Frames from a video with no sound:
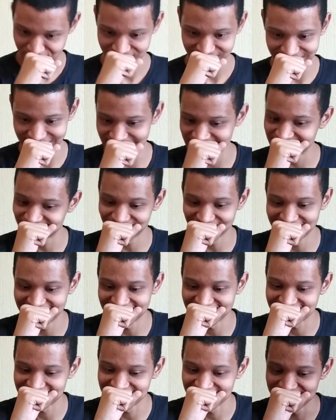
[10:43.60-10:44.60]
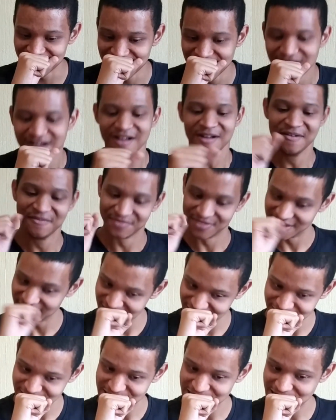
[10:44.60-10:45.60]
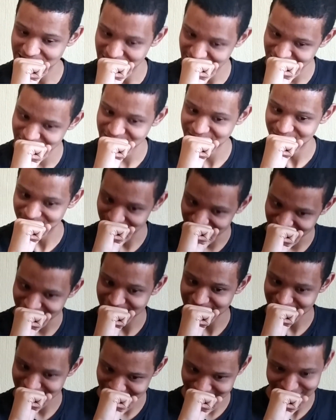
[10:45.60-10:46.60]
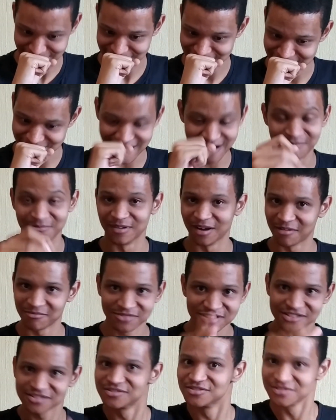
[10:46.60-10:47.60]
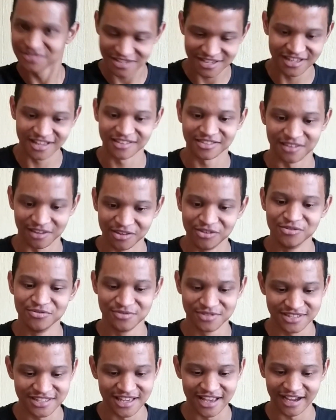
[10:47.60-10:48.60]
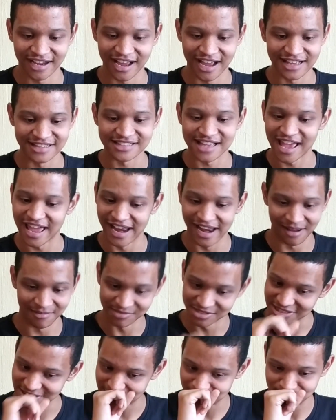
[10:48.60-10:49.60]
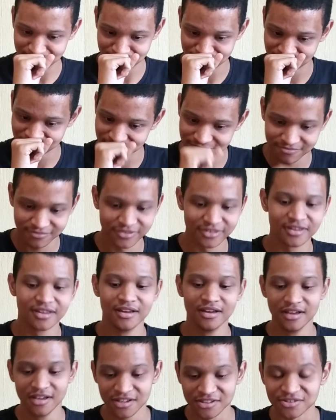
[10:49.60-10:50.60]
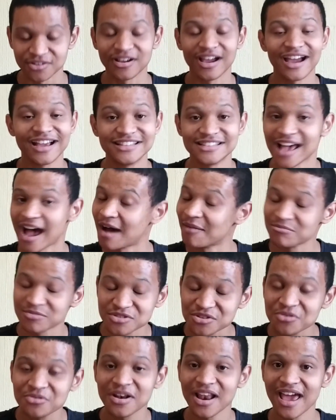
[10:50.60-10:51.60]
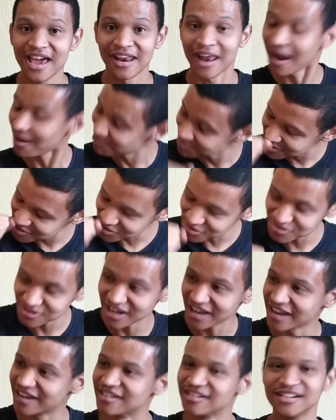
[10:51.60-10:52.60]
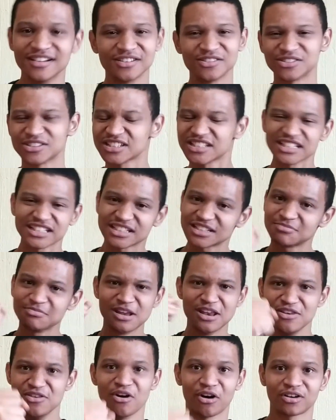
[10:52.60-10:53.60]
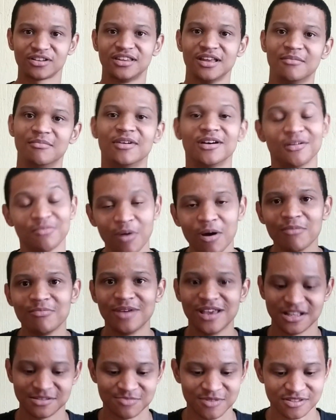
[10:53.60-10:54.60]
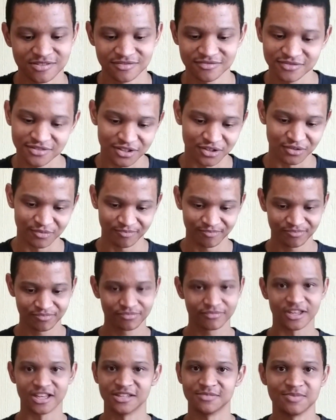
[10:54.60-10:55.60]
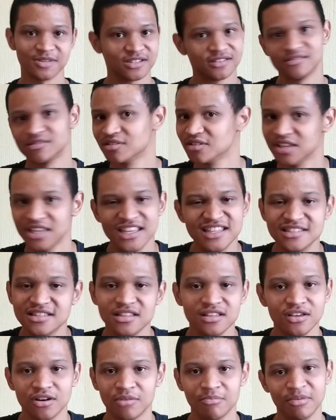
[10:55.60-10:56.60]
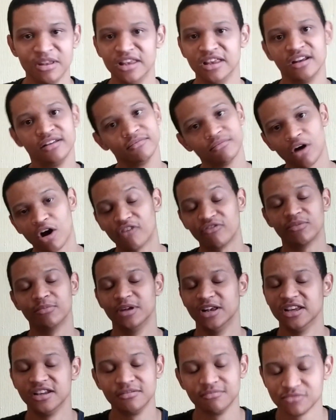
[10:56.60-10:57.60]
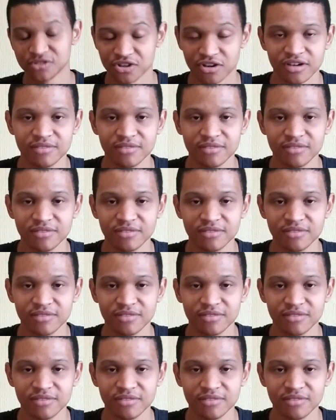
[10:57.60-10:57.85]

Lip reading: this is fantastic. This is fantastic. I'm just looking at the news here, guys, and I'm just... So, guys, I'm so glad. Korea couldn't lock them. It'll probably be expensive, so expect easily half a million.